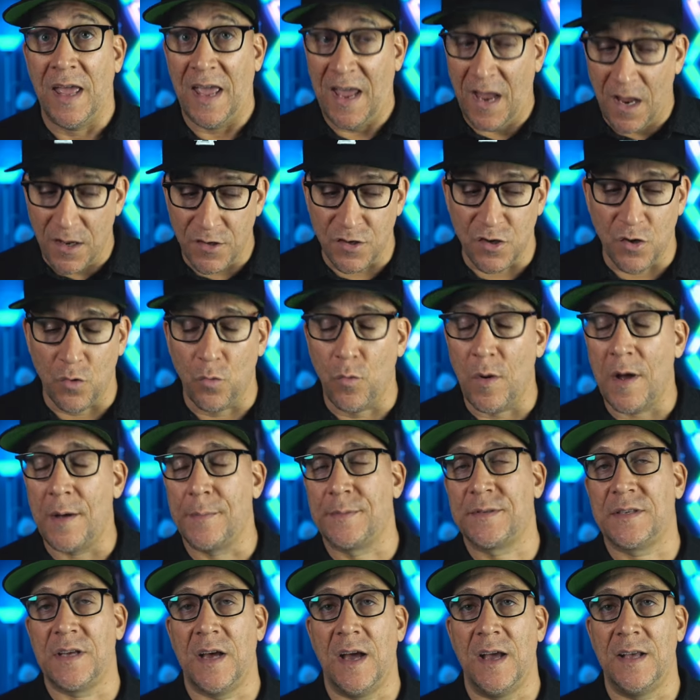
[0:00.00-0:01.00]
and your
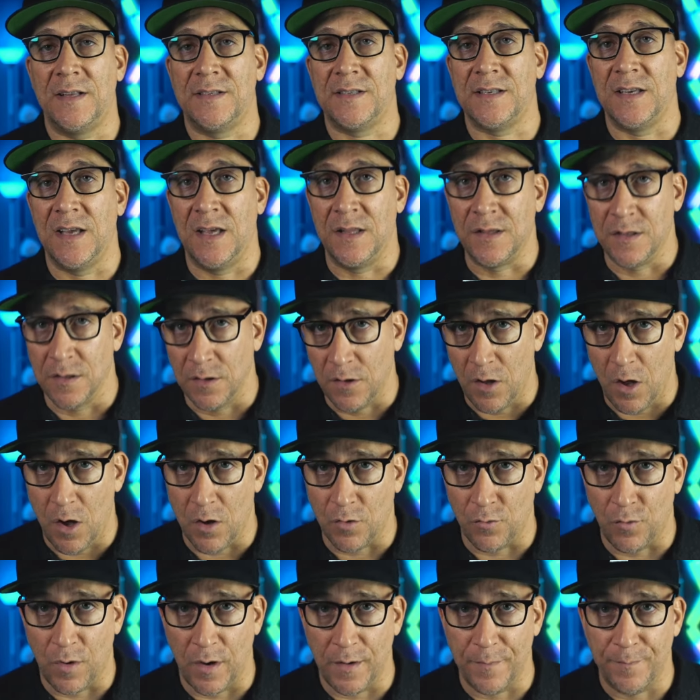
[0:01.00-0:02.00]
websites in the
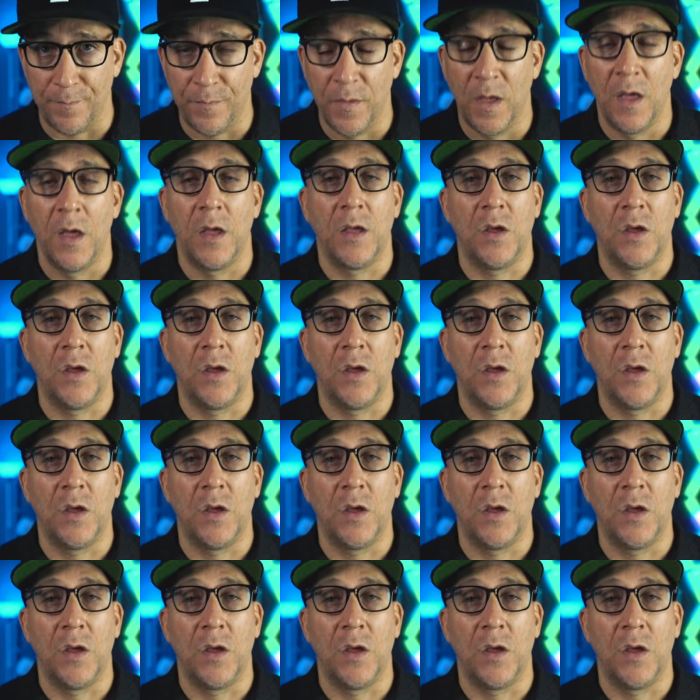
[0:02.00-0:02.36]
long run.